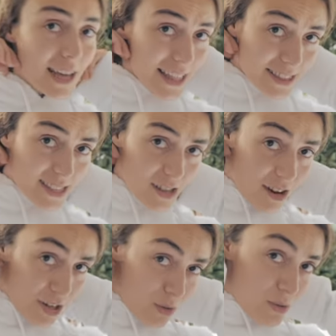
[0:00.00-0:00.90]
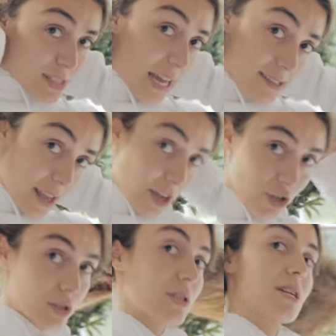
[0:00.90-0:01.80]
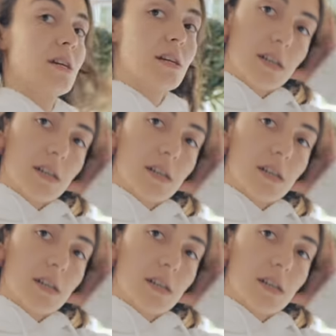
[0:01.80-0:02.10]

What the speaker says: And these are unisex, actually.